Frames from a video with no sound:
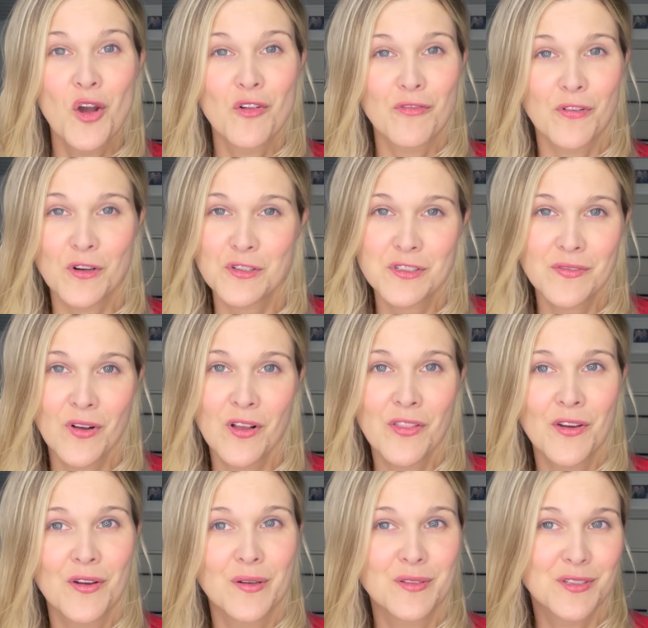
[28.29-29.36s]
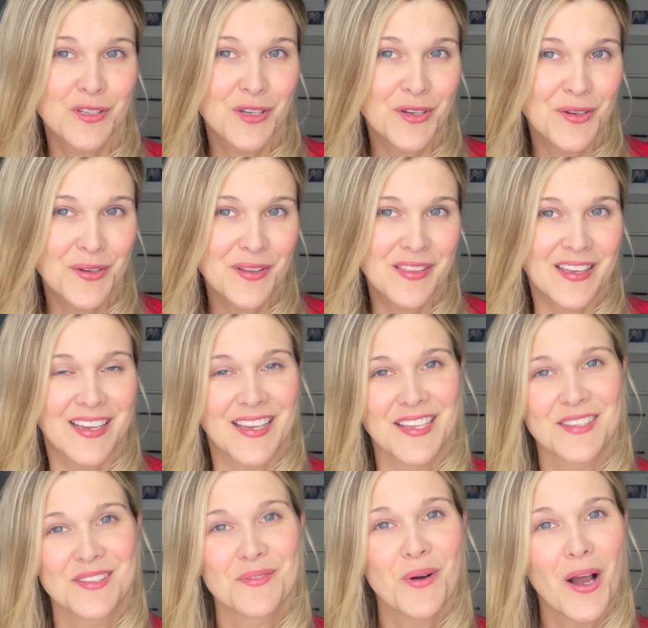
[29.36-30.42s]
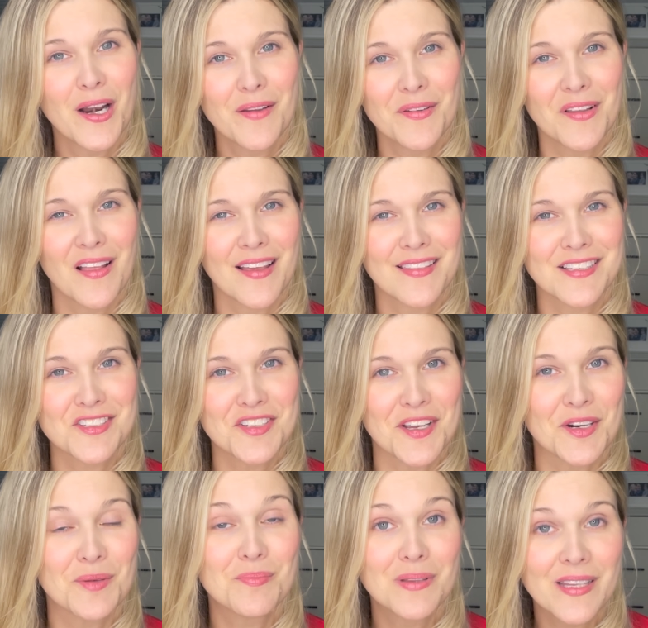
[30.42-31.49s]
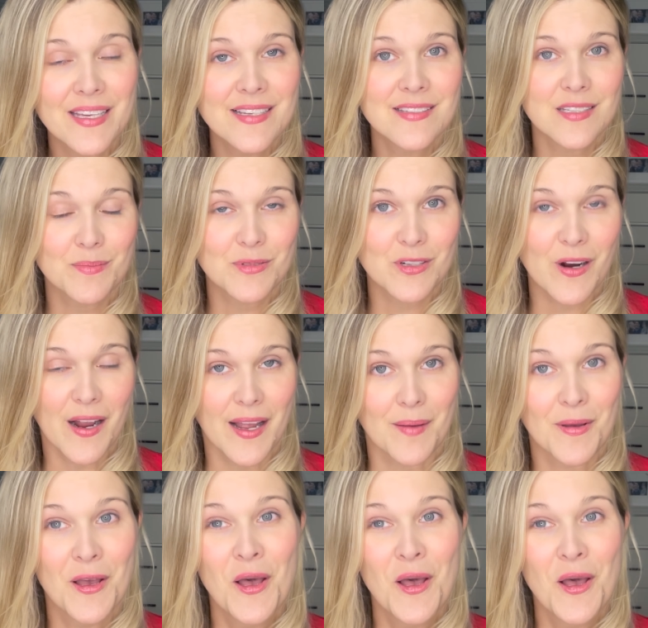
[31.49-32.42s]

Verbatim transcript: First of all though, two things. One, if you like this channel, please subscribe.